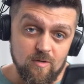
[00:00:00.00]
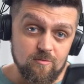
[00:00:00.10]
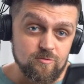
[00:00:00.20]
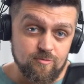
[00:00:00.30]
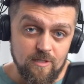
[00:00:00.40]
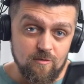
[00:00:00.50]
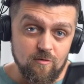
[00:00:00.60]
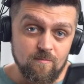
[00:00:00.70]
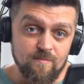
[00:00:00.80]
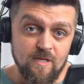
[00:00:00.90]

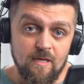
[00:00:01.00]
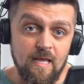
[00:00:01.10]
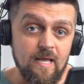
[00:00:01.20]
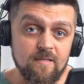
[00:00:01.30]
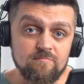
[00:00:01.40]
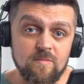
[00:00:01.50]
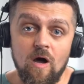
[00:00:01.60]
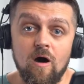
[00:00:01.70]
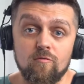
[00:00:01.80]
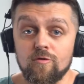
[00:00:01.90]
Trello and
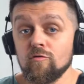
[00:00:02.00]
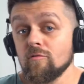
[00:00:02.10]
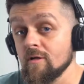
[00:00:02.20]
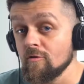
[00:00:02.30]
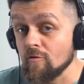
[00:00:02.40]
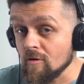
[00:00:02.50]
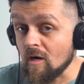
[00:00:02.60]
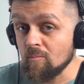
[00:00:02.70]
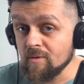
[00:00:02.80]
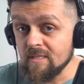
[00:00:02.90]
how you and your
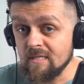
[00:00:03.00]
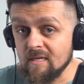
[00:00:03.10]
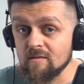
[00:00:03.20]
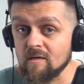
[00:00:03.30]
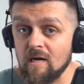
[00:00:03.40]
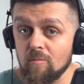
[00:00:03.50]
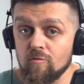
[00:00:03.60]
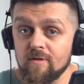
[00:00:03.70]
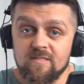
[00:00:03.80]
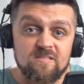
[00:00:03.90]
company can
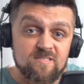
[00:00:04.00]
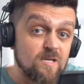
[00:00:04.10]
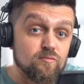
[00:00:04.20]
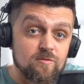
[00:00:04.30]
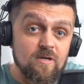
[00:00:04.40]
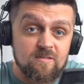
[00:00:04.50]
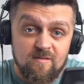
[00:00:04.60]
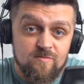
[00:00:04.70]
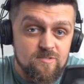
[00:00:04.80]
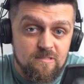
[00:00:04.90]
collaborate and stay productive
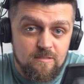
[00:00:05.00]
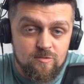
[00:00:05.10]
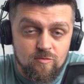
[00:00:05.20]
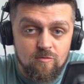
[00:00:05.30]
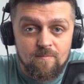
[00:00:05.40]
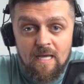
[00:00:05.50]
using the tool.